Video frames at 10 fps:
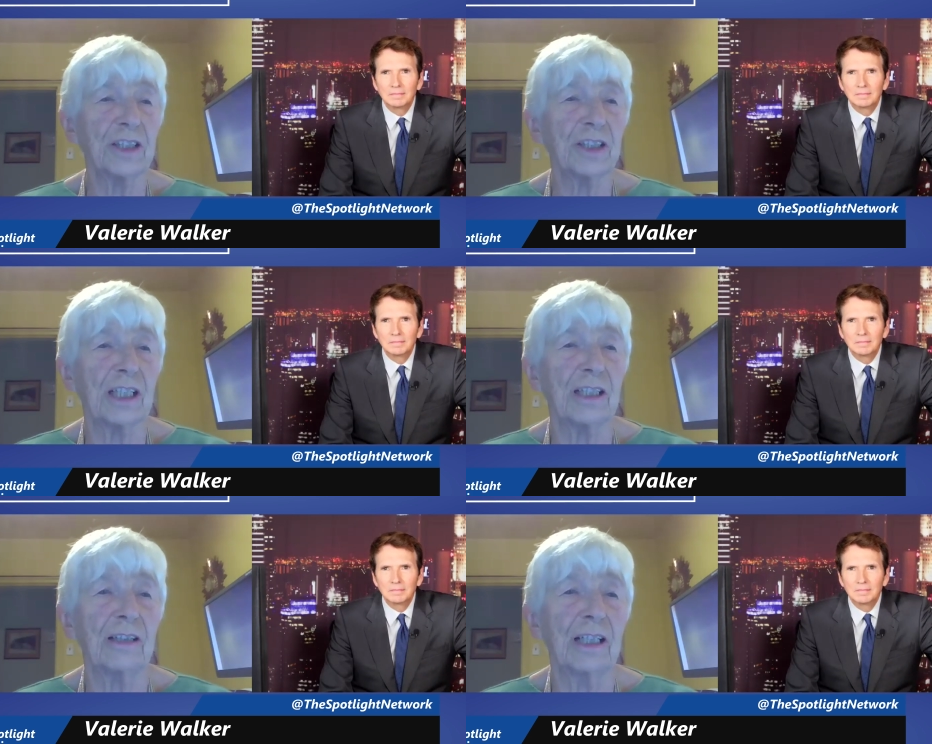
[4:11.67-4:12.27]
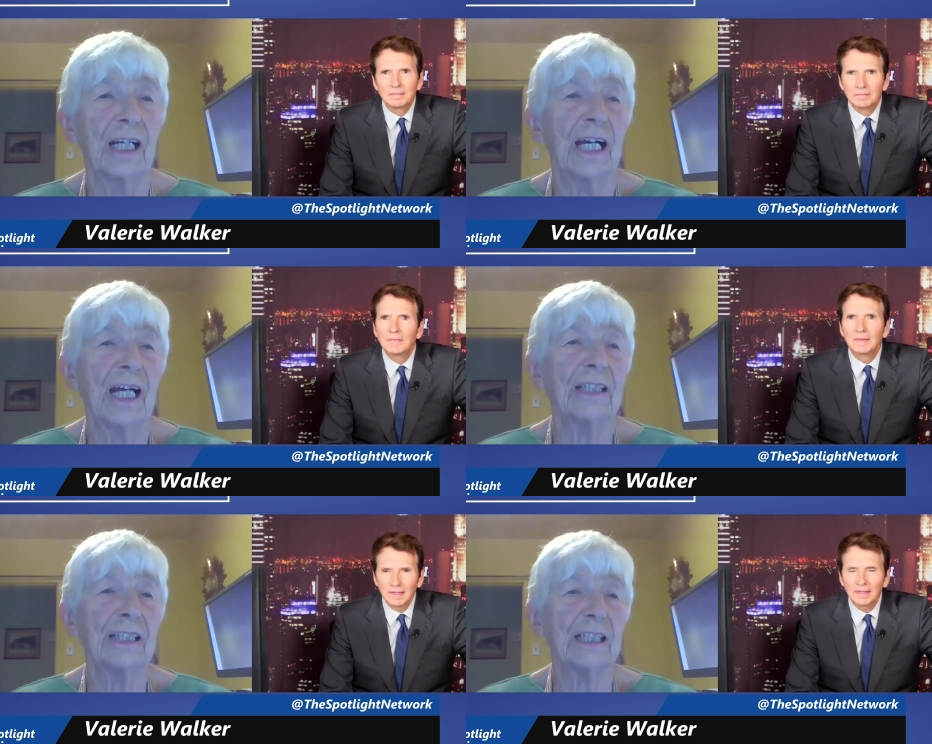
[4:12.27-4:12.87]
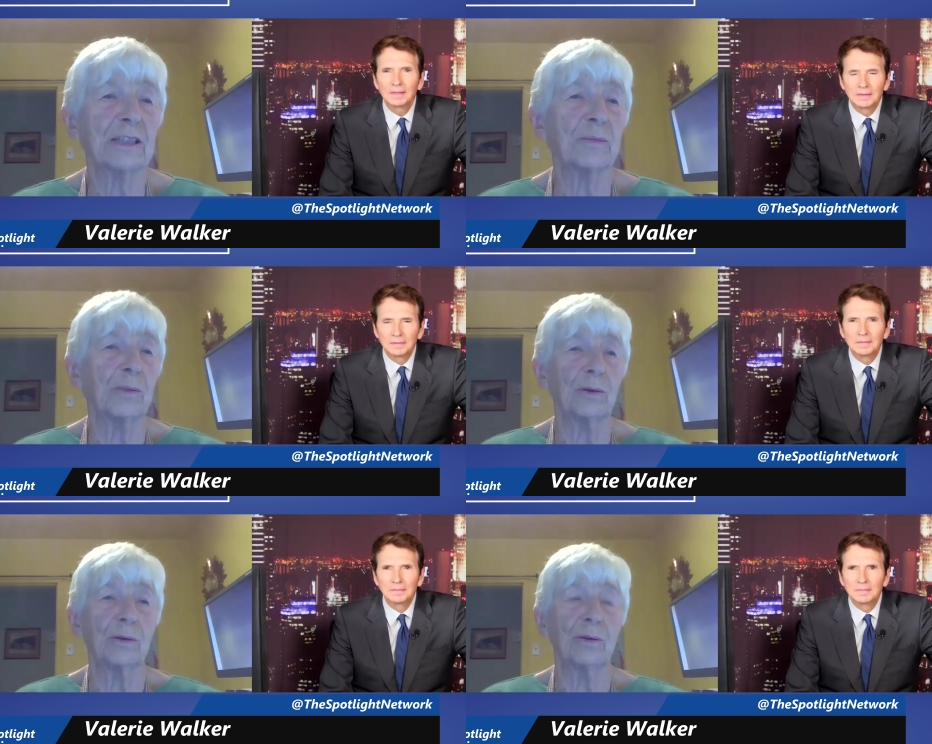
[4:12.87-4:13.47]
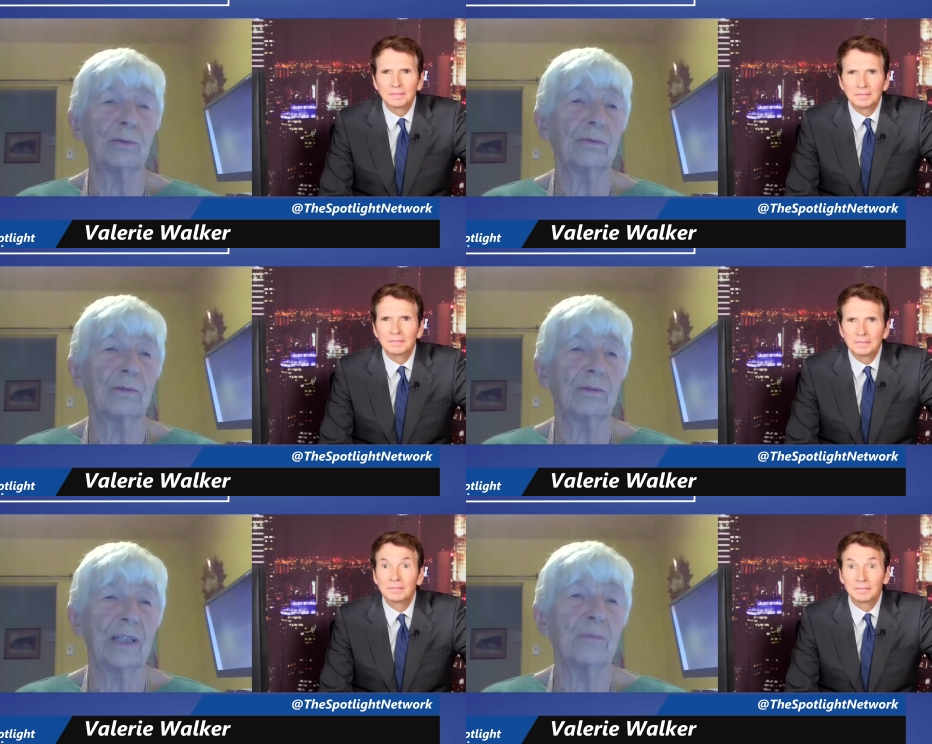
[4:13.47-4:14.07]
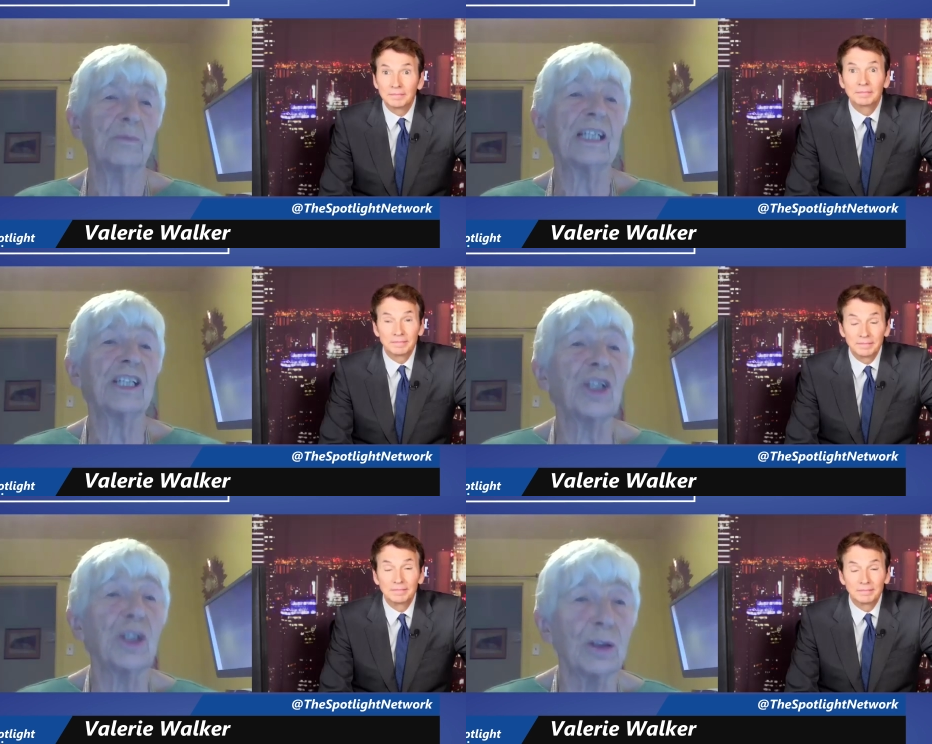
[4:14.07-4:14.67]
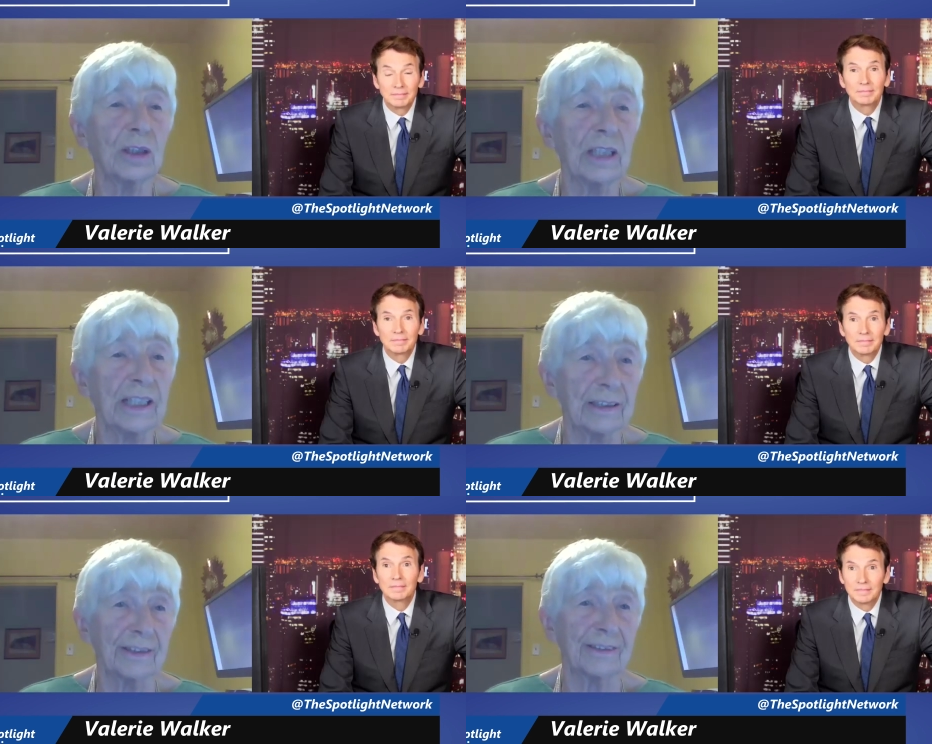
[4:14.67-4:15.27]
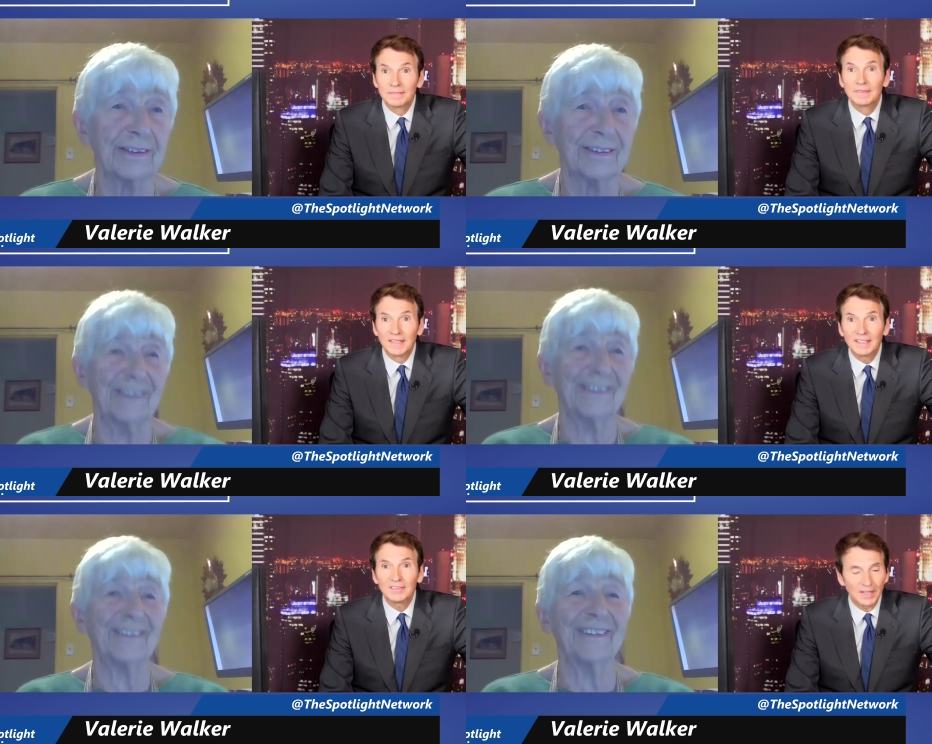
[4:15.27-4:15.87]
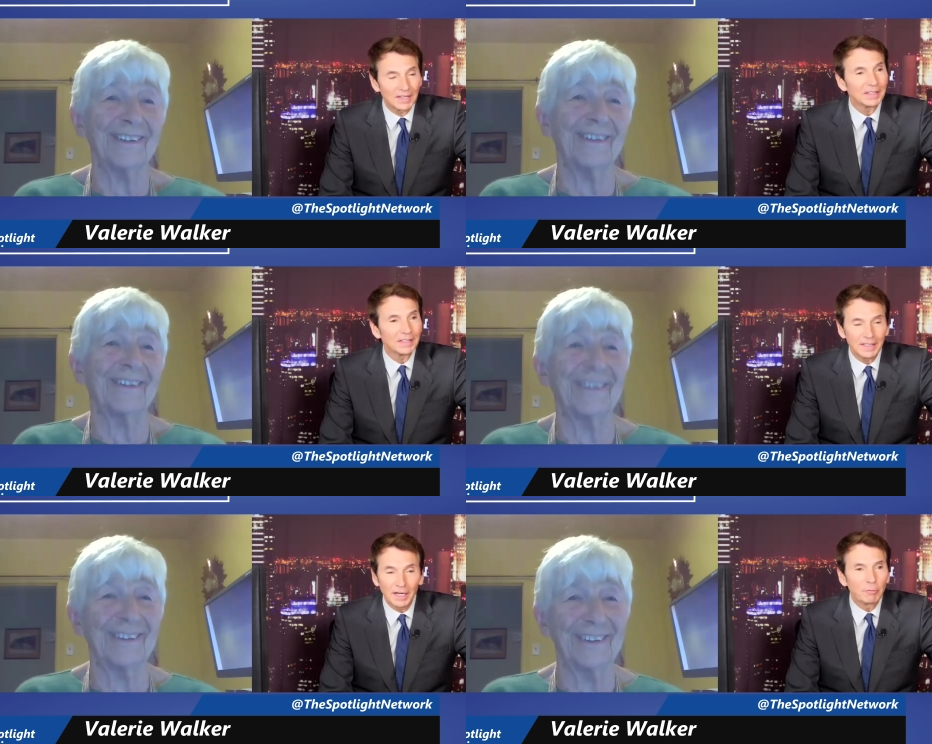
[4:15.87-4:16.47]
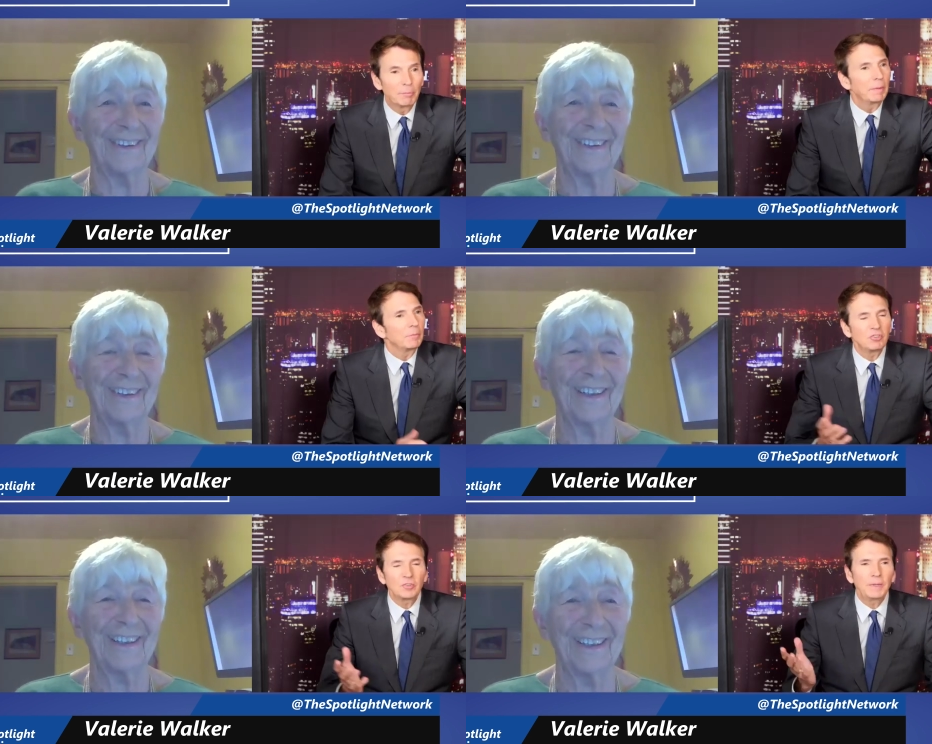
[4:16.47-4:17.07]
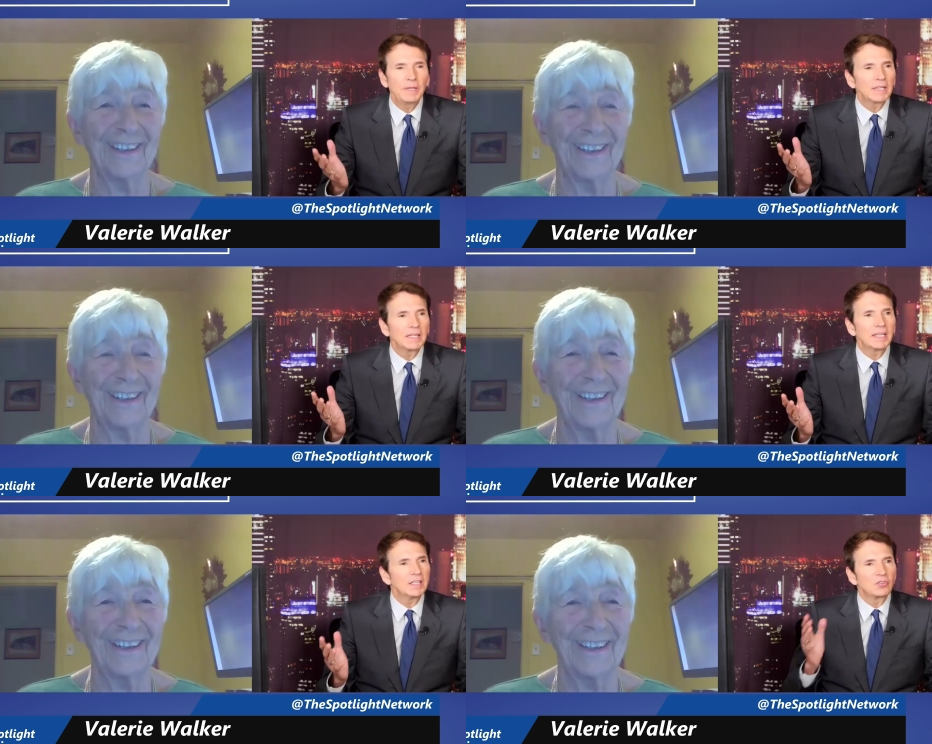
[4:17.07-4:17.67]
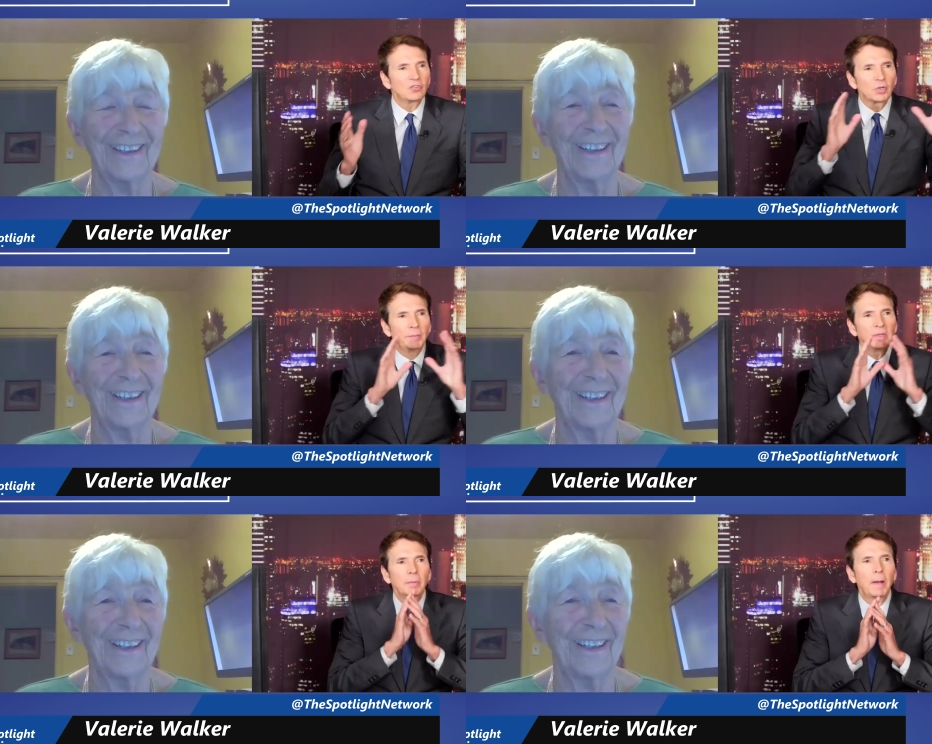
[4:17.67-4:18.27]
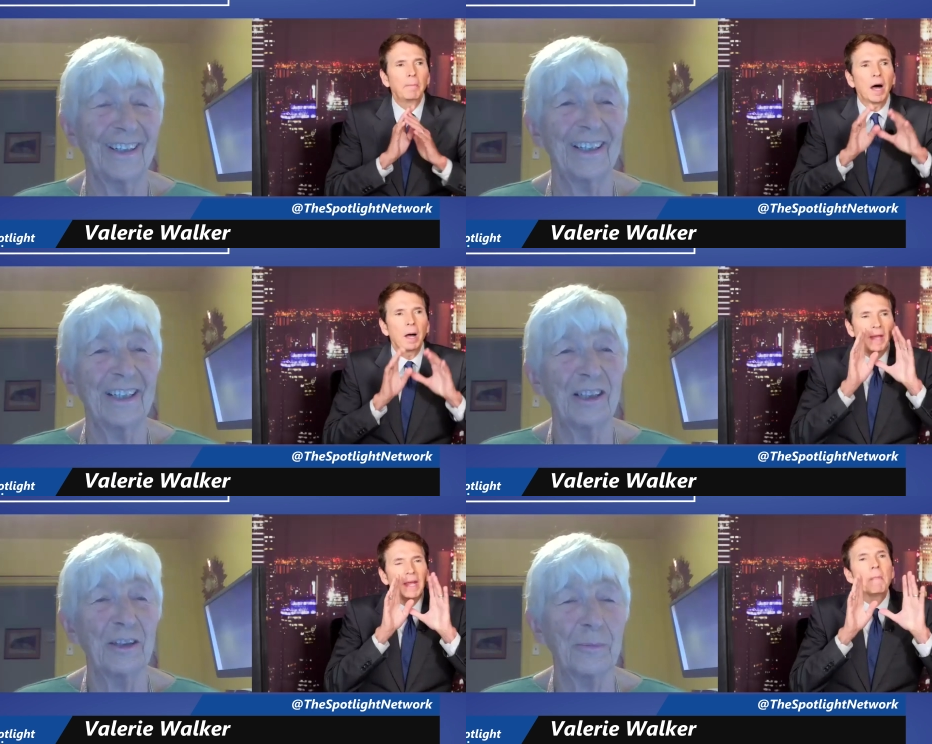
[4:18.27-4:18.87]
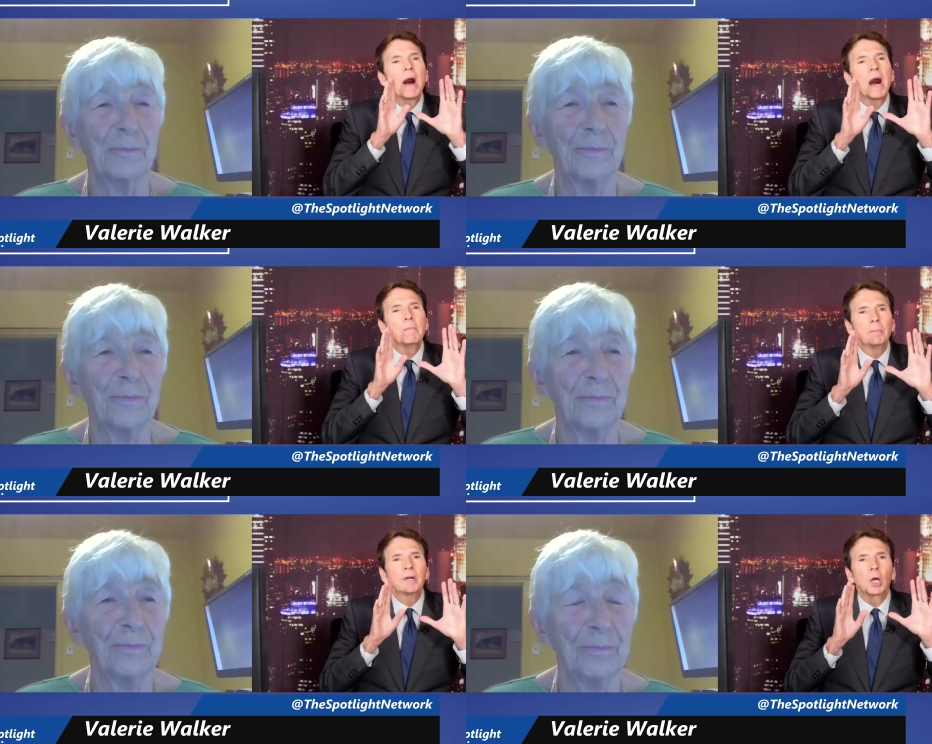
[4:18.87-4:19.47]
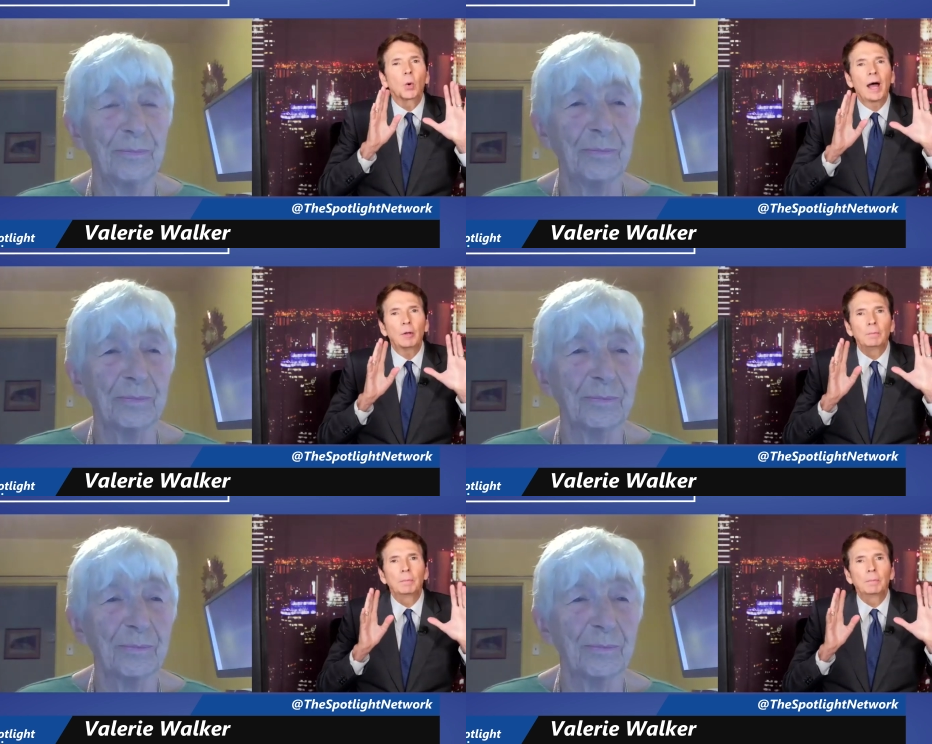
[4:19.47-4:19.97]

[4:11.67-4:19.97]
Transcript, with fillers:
Speaker 1: air and explore. Mm-hmm. And be curious.
Speaker 2: Exactly. I remember just being a kid and screaming to my mom, hey, mom, I'm going to go out and